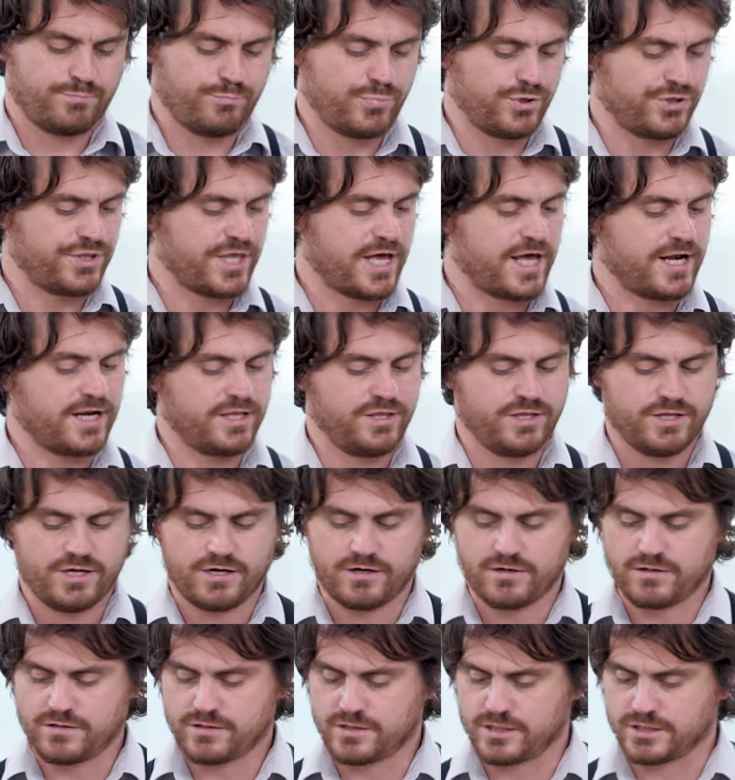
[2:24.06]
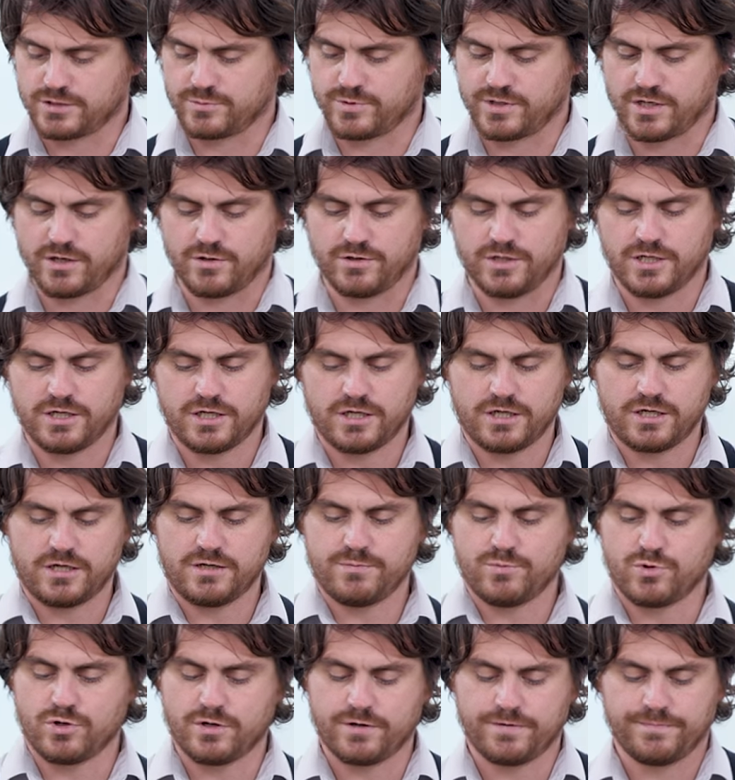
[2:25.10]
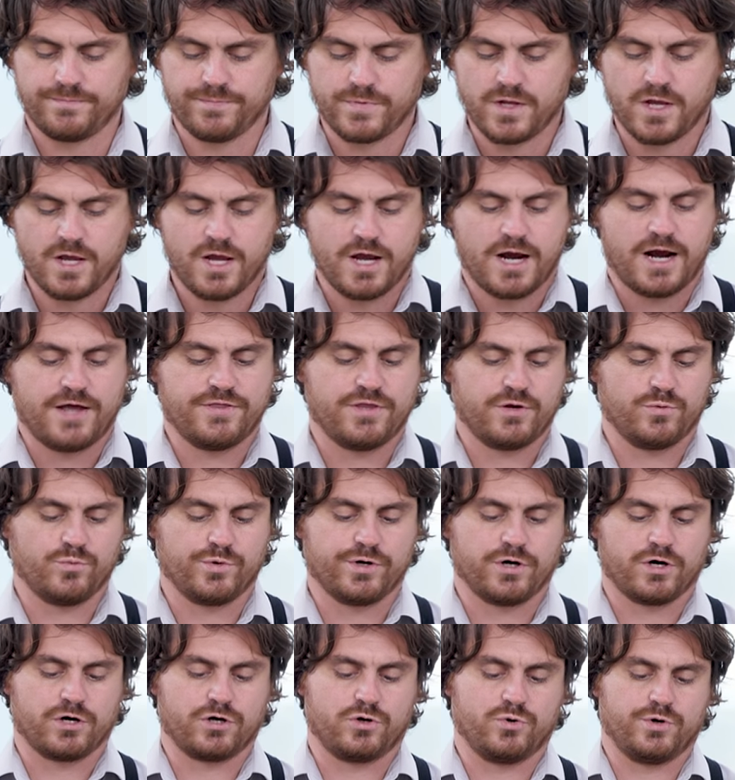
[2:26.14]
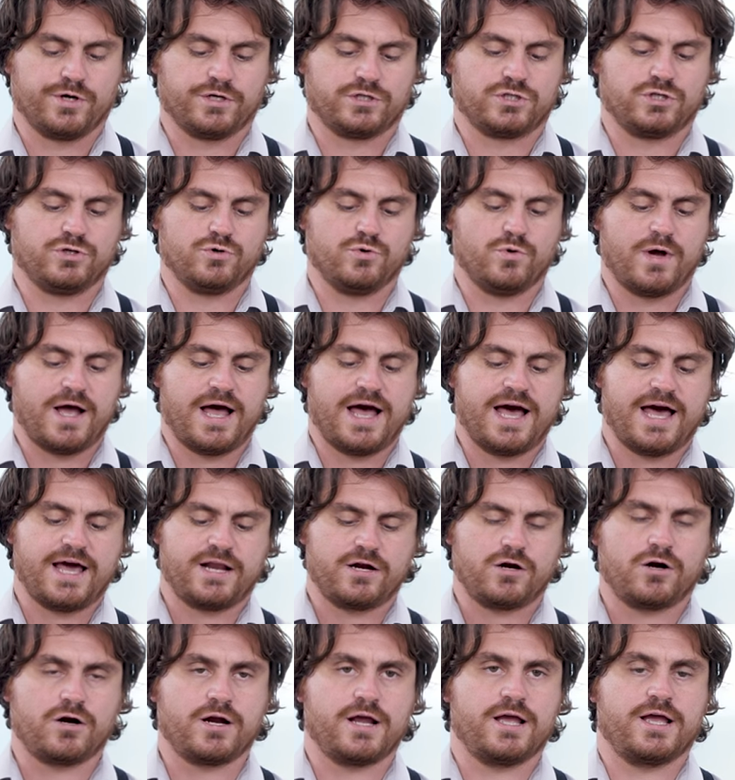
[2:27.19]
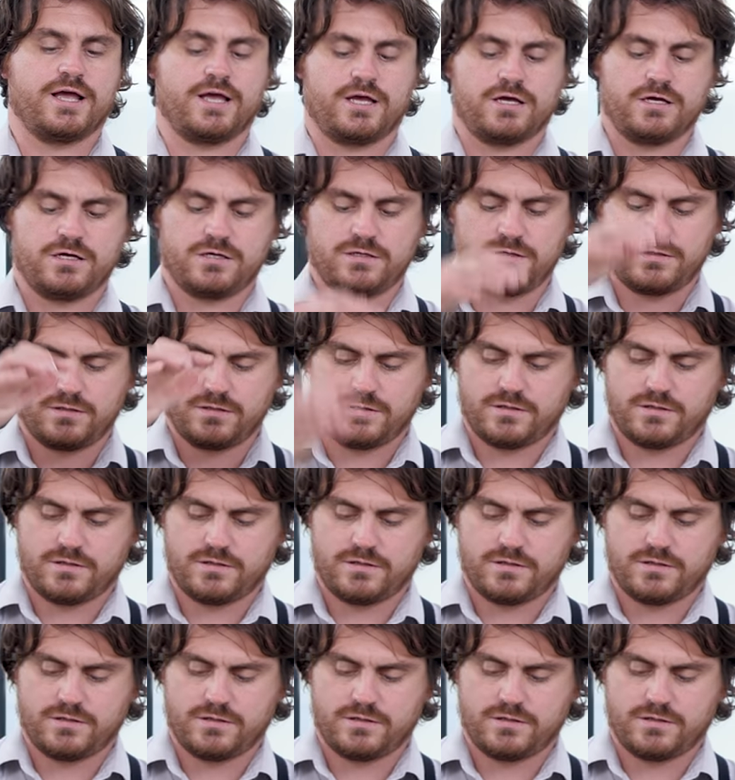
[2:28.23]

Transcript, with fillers: Put that in there because we don't need it anymore. And then we are going to add our egg.